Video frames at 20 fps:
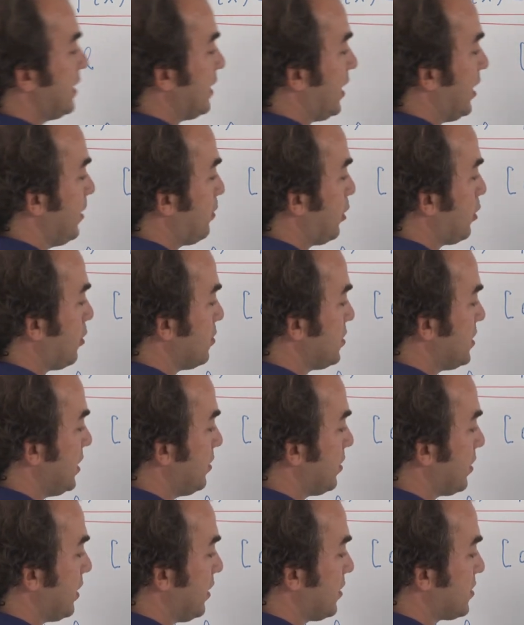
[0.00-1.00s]
that I'm
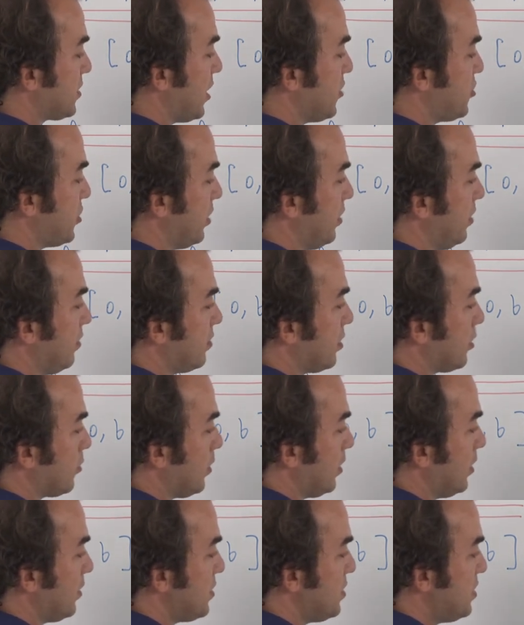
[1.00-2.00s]
considering such an
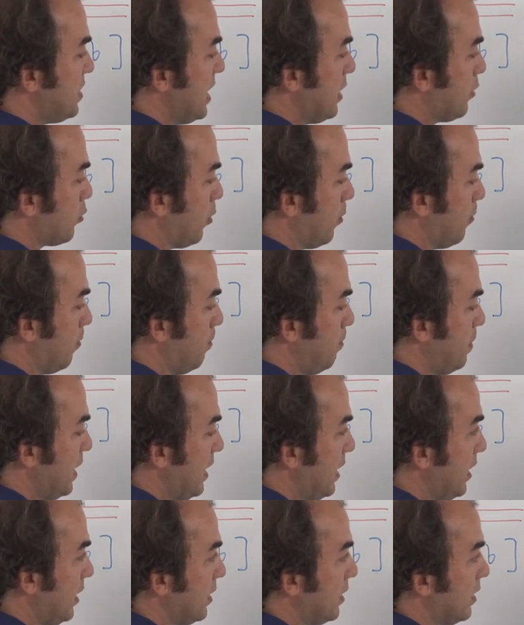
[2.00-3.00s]
interval, 0,
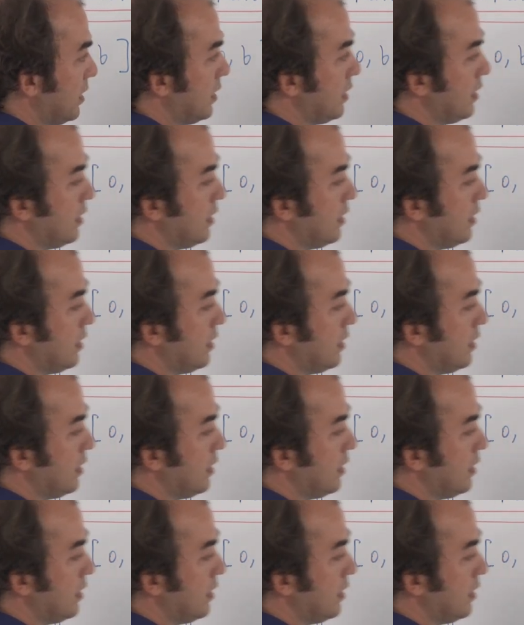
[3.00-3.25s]
b.